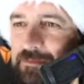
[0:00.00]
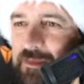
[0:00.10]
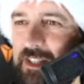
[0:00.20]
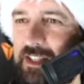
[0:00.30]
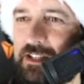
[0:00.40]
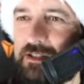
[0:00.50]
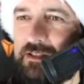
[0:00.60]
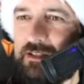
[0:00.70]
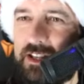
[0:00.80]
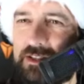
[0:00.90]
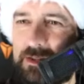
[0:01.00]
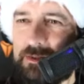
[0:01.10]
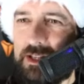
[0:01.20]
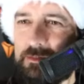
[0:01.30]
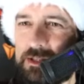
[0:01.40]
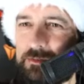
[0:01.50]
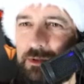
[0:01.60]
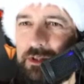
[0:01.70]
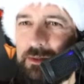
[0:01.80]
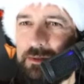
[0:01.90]
let's have some
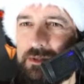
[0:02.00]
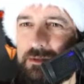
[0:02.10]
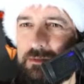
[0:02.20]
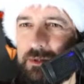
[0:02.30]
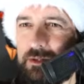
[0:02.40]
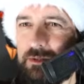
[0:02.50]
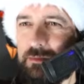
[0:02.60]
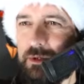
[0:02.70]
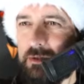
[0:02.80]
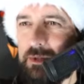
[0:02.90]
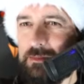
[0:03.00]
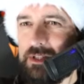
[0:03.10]
small episode about workmem.